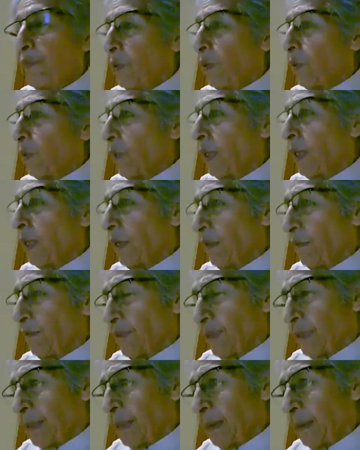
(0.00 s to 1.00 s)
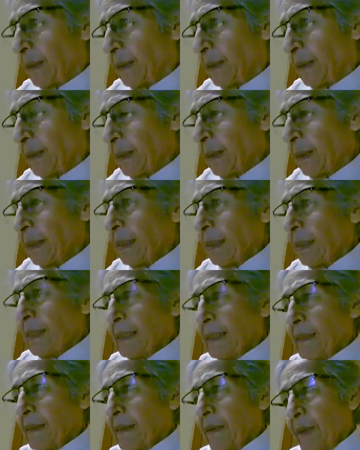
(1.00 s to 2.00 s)
for looking after
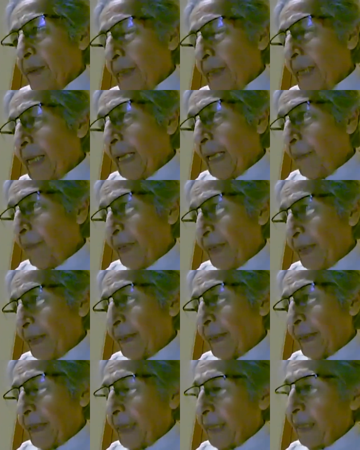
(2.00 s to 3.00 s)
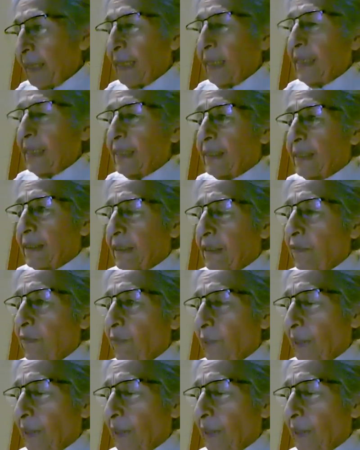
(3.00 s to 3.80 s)
labor and there are certain